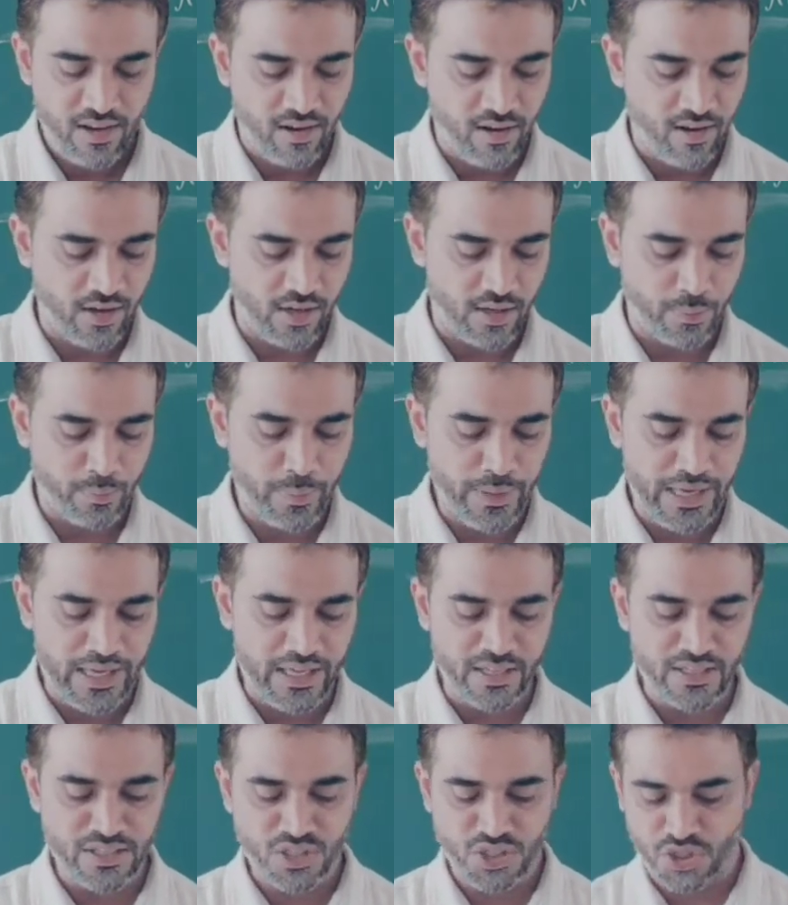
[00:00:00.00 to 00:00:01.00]
or
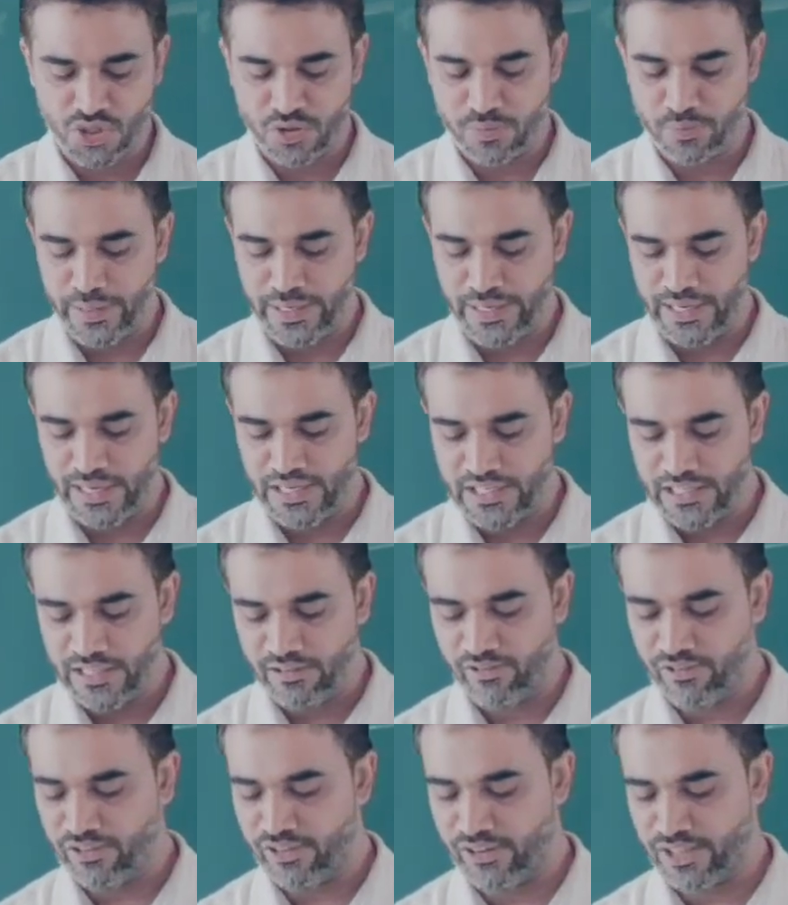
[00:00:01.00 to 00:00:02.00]
parents should be
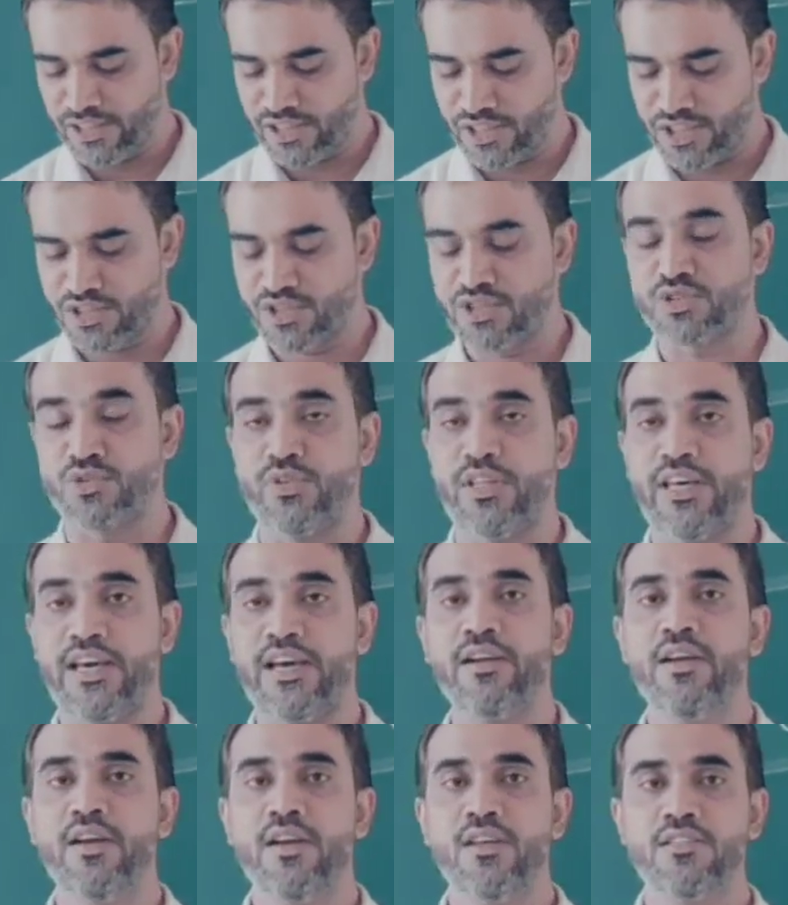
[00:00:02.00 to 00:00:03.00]
indifferent to
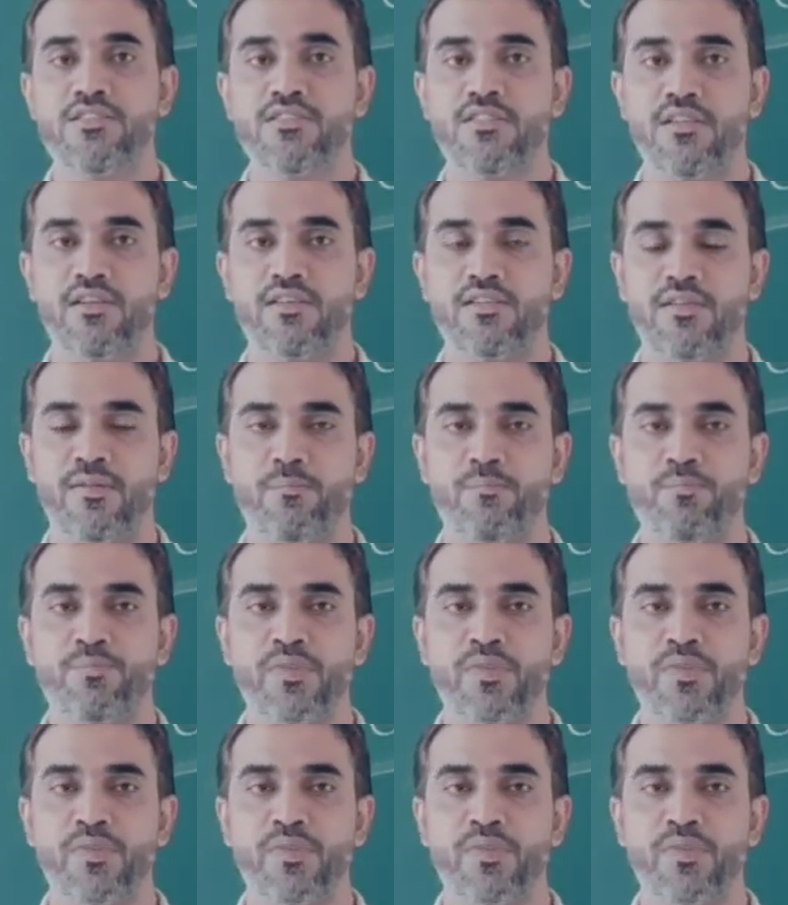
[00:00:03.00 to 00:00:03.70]
their children.